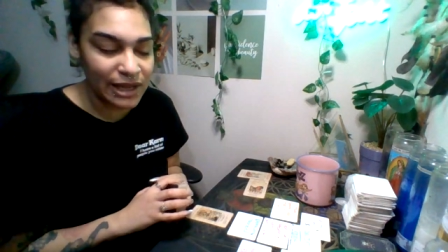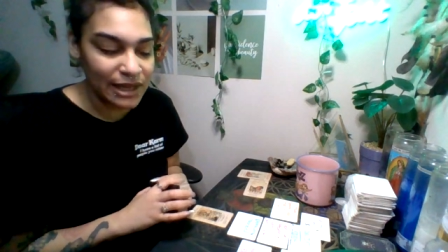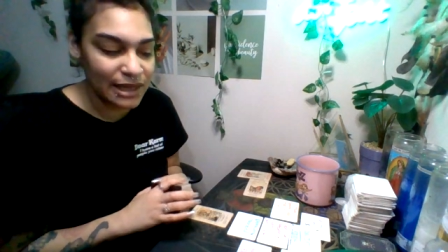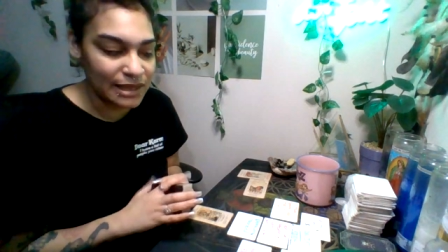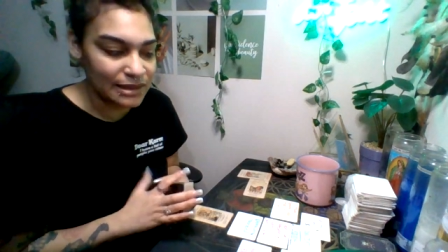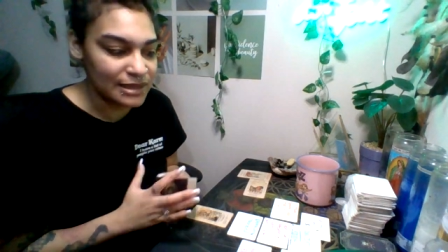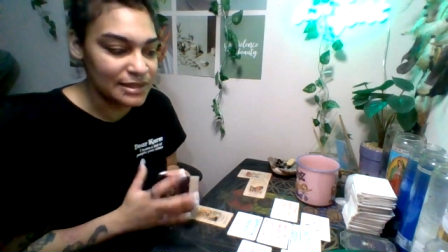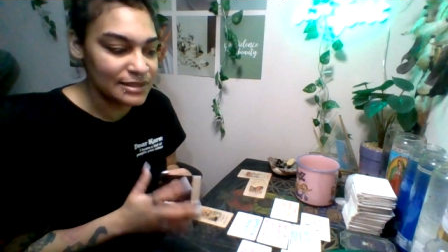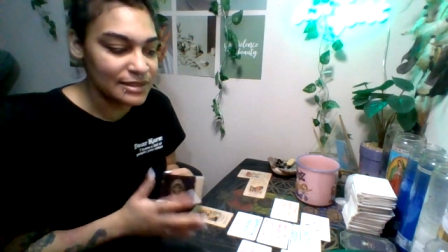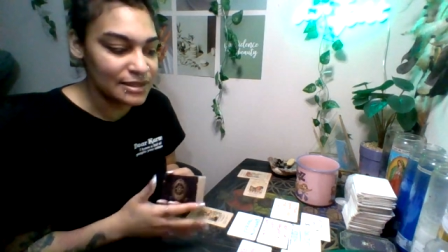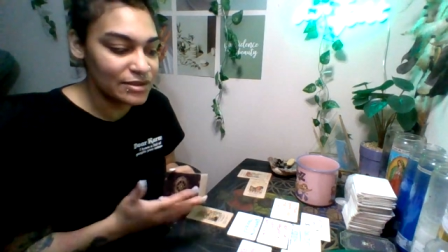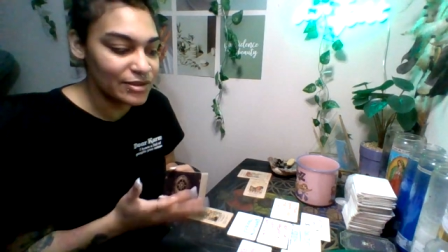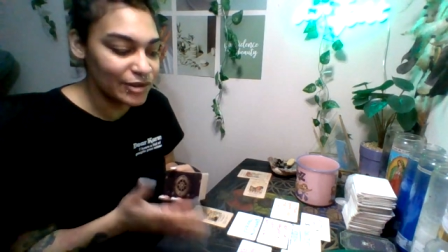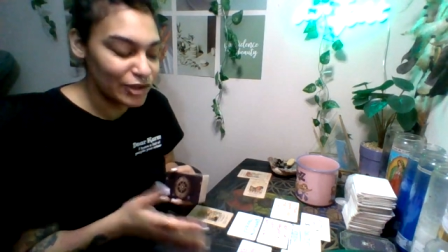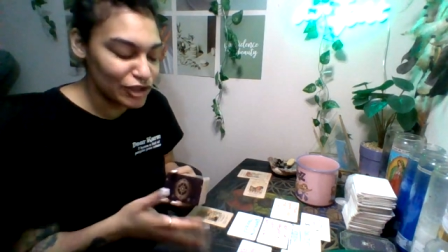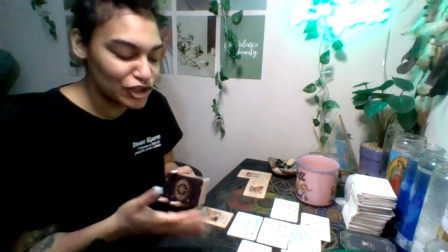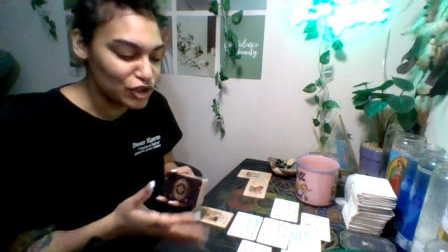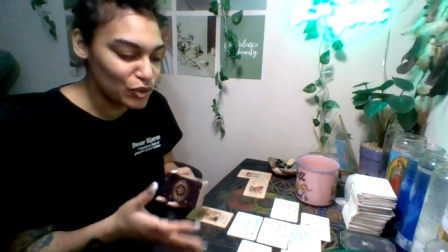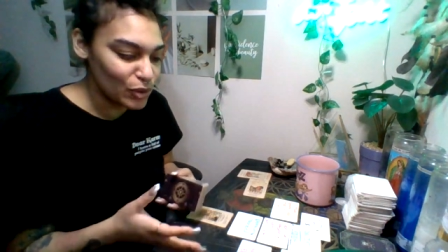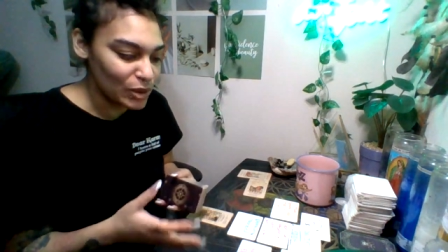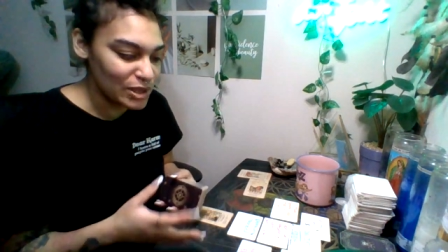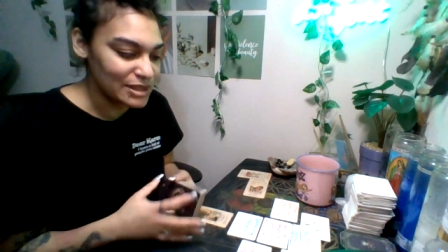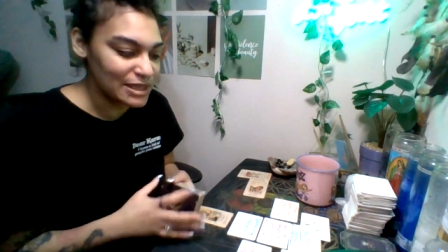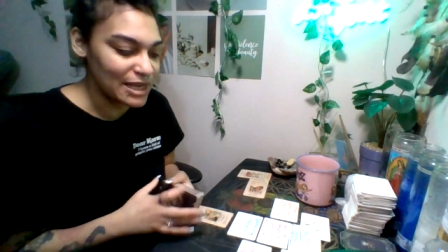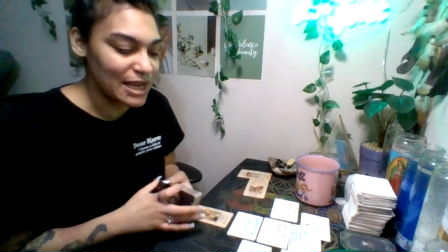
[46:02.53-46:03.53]
And this is their
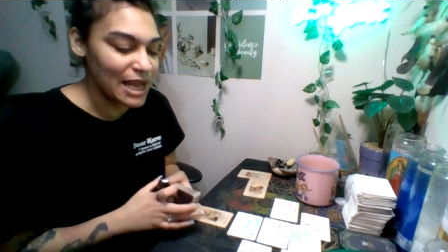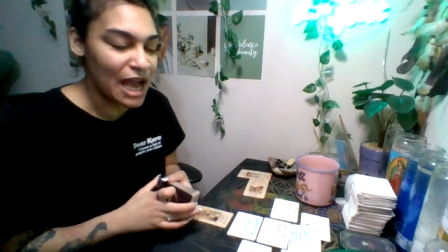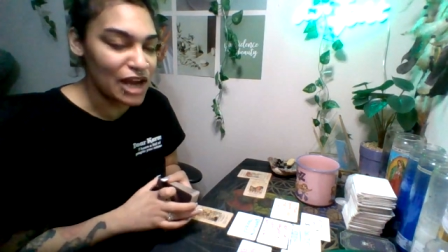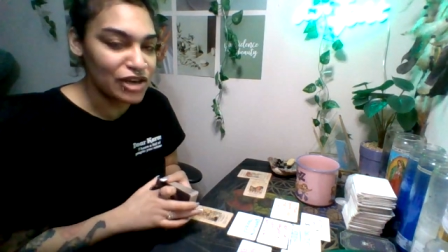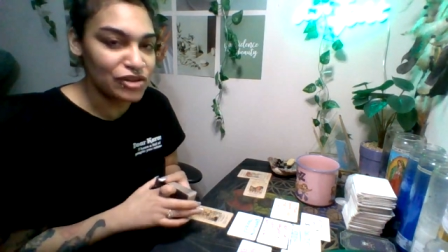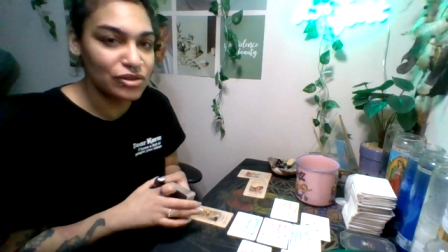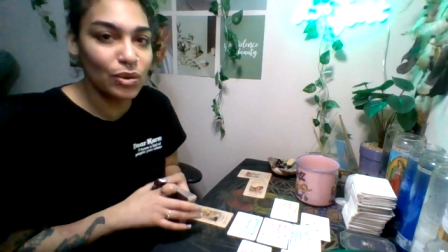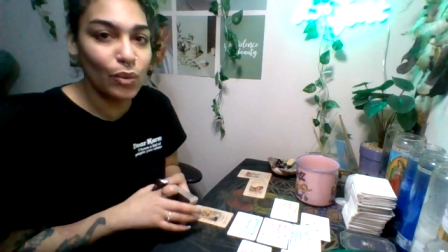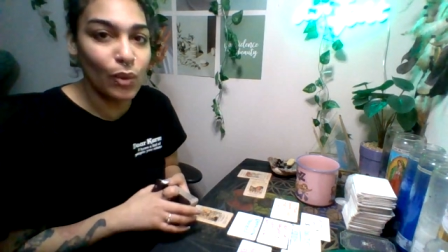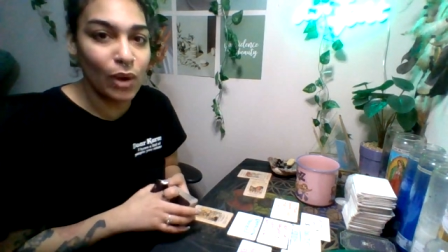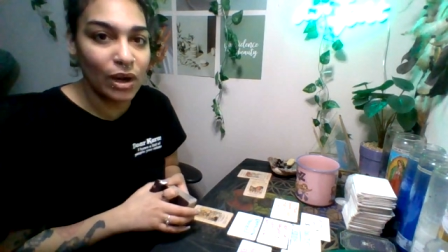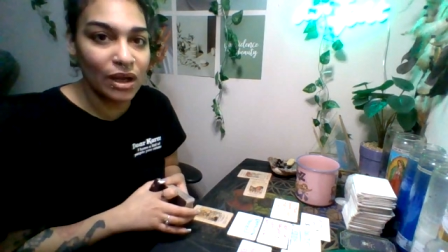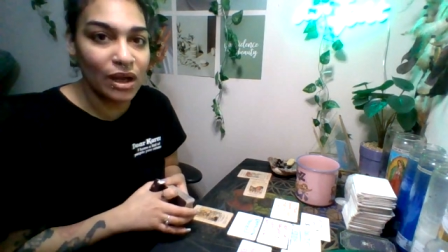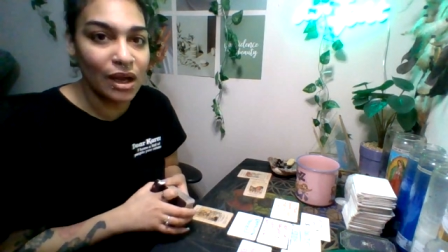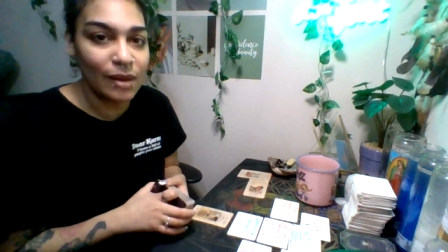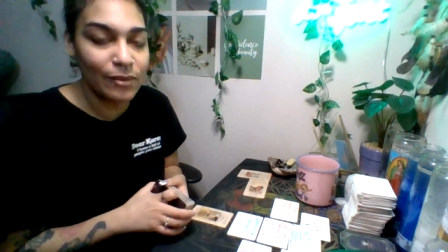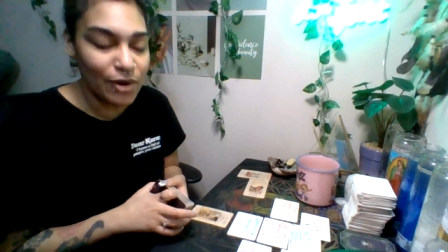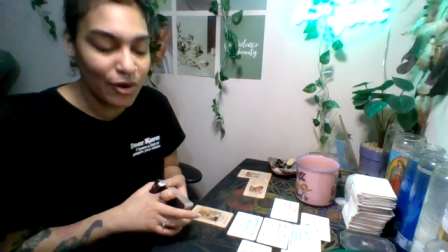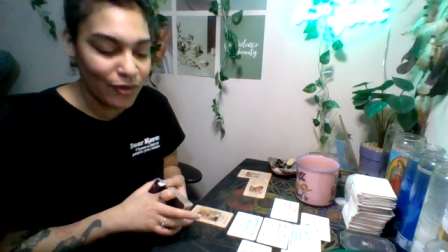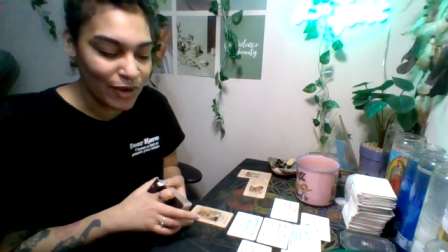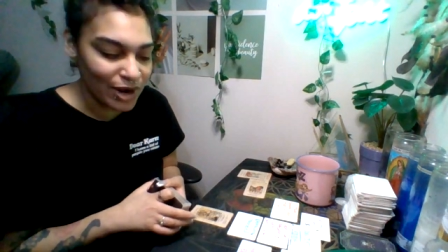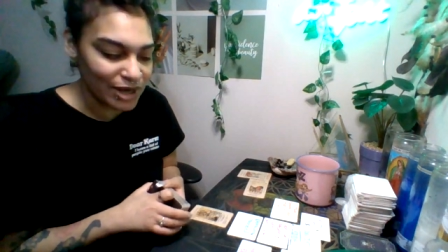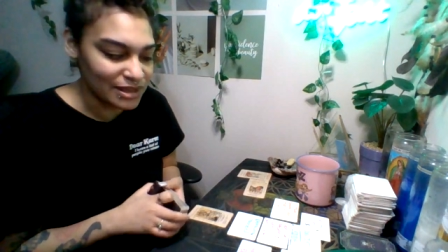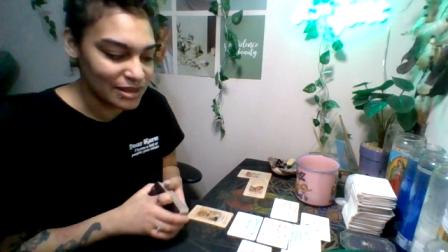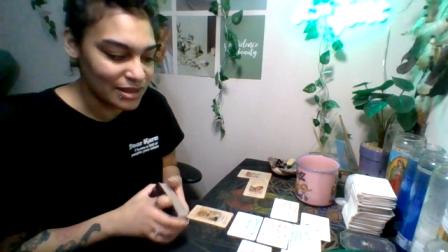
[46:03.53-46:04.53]
choice. They actually want to come
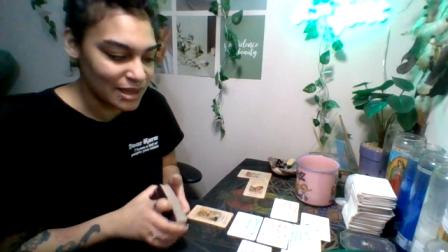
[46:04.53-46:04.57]
correct.